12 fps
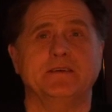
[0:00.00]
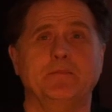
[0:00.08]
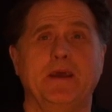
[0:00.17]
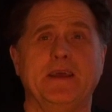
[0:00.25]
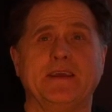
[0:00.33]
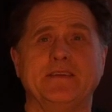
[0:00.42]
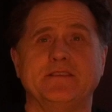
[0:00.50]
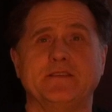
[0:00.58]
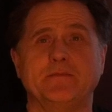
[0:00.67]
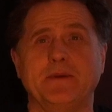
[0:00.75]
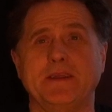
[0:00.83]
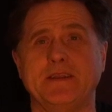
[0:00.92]
Pagans
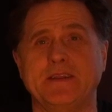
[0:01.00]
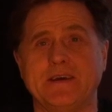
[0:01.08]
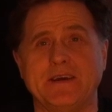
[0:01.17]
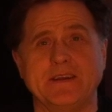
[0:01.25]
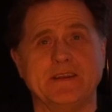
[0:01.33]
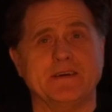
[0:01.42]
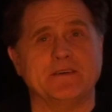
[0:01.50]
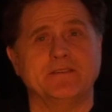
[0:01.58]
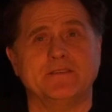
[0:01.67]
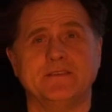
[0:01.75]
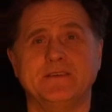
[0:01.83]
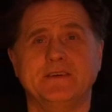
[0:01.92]
have been, you know,
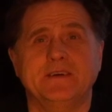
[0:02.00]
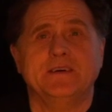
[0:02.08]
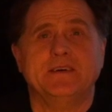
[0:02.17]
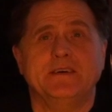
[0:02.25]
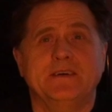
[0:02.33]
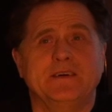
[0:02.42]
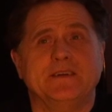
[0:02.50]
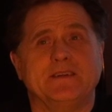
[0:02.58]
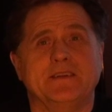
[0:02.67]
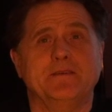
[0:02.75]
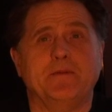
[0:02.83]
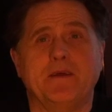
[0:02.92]

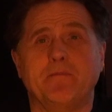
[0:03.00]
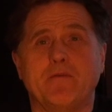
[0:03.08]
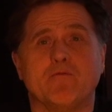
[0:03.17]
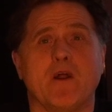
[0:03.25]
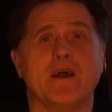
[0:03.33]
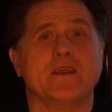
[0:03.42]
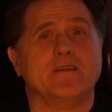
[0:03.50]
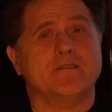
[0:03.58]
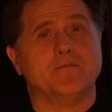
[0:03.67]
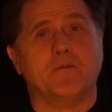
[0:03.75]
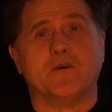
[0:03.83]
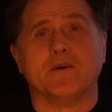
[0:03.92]
they've been right
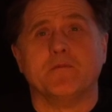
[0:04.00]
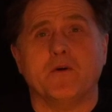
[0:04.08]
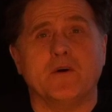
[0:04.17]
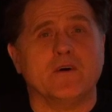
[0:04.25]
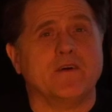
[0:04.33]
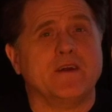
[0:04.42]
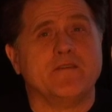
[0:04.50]
more and more.